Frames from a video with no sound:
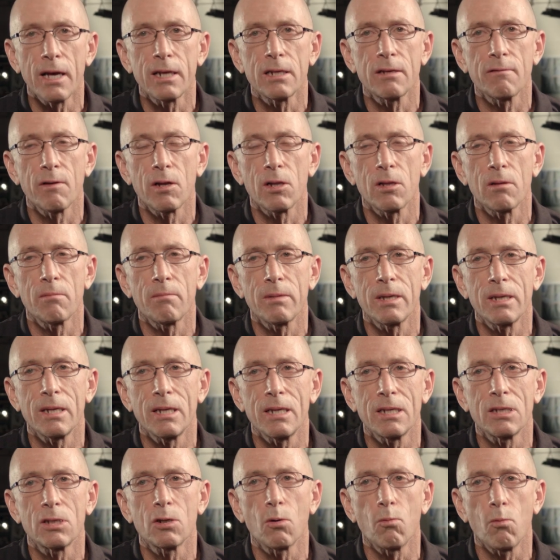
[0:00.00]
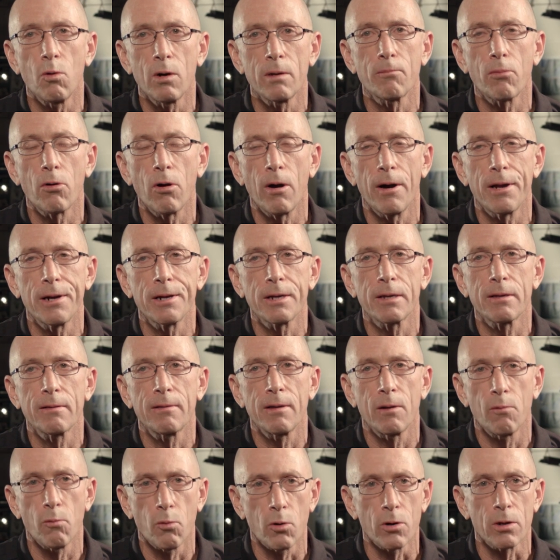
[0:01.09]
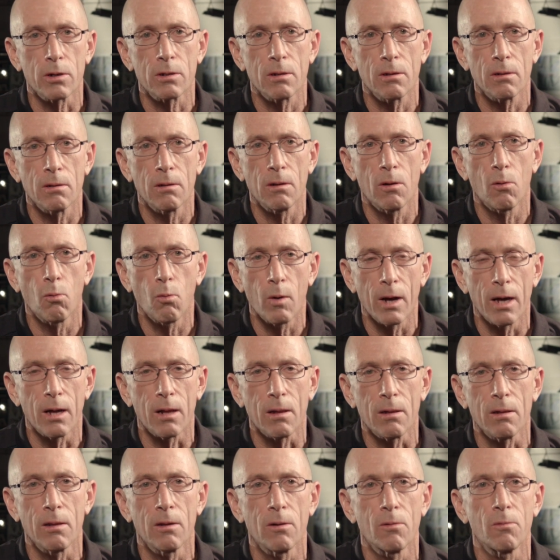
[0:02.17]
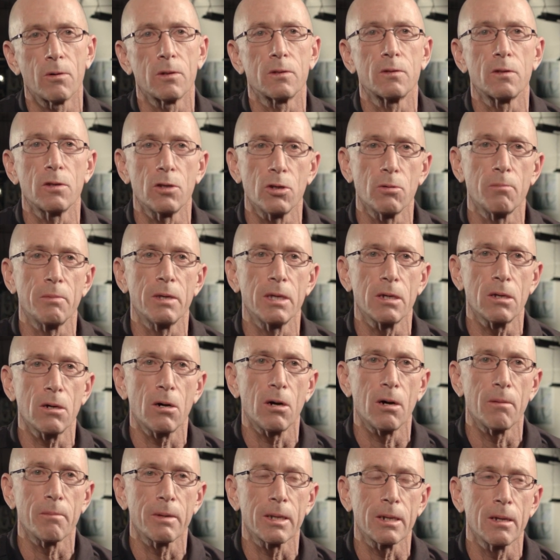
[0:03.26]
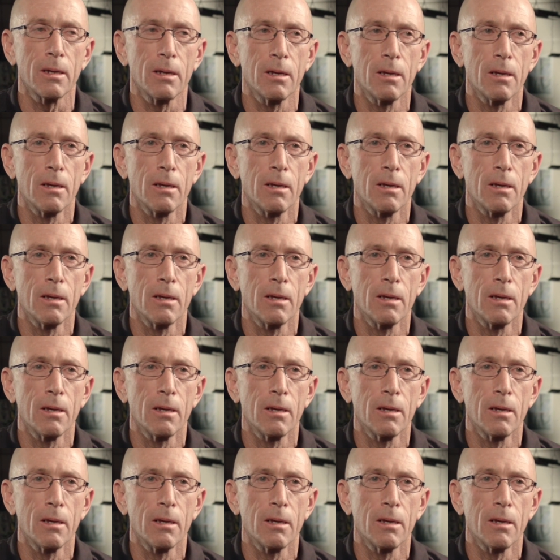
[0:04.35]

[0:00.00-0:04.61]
that development into one product that worked well was the UP Comet.